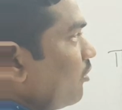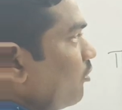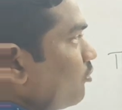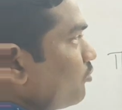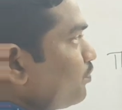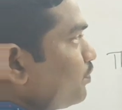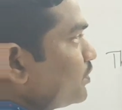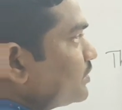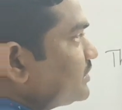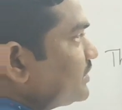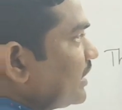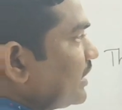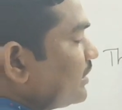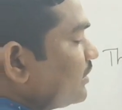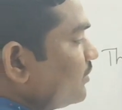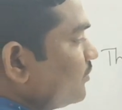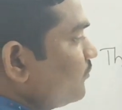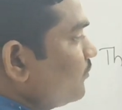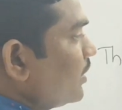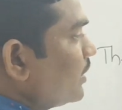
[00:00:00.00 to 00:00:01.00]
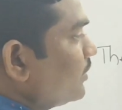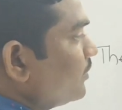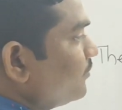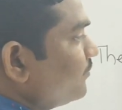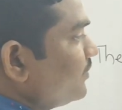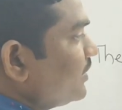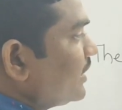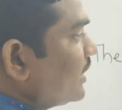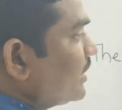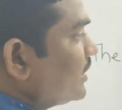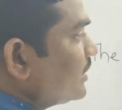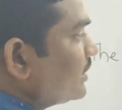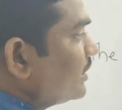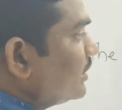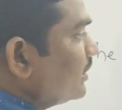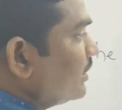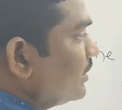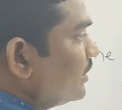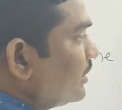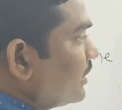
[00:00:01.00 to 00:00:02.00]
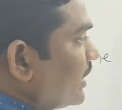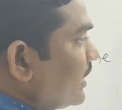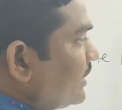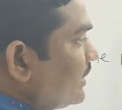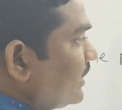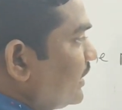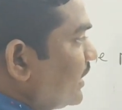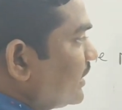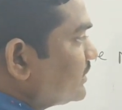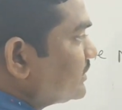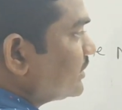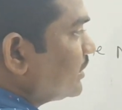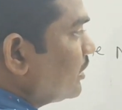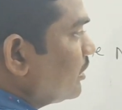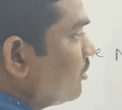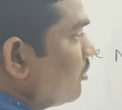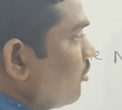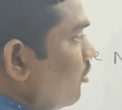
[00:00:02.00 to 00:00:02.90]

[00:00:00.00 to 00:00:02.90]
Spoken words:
outputs are 1. We can write it as